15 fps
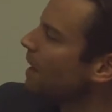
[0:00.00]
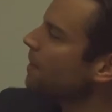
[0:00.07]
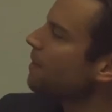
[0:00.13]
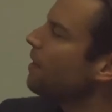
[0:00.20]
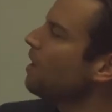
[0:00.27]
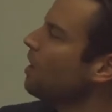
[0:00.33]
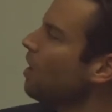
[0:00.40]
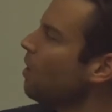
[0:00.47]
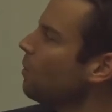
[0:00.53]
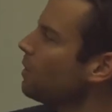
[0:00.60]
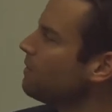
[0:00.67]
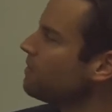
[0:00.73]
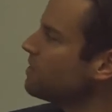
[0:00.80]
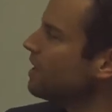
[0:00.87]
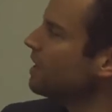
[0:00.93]
month,
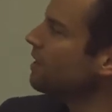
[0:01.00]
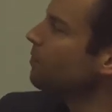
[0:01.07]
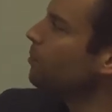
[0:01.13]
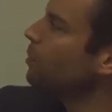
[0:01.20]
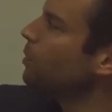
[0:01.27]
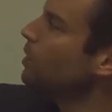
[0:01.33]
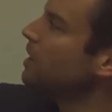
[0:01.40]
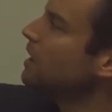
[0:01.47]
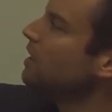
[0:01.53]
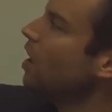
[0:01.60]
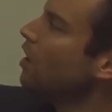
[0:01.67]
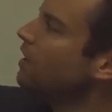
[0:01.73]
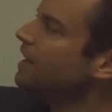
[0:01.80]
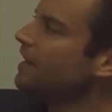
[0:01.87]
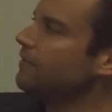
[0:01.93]
we've seen a pretty
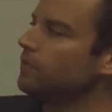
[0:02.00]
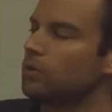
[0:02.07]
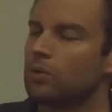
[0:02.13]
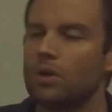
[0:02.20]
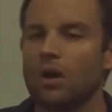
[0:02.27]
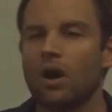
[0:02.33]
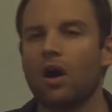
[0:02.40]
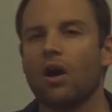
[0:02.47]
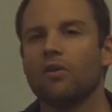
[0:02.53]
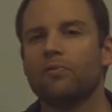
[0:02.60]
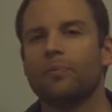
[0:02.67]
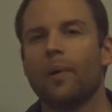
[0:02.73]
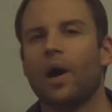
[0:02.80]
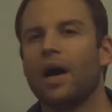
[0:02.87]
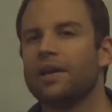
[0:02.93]
low level
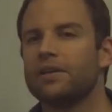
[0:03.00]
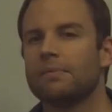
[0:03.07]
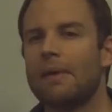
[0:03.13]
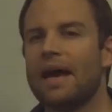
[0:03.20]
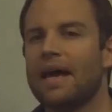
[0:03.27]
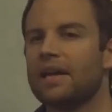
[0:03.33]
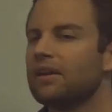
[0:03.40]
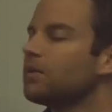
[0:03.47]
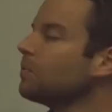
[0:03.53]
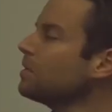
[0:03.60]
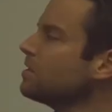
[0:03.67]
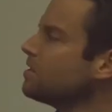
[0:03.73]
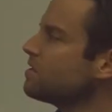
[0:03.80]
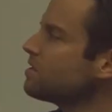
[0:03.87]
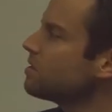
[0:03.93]
of buyer demand,
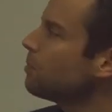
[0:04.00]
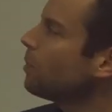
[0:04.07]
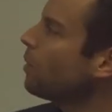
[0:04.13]
which is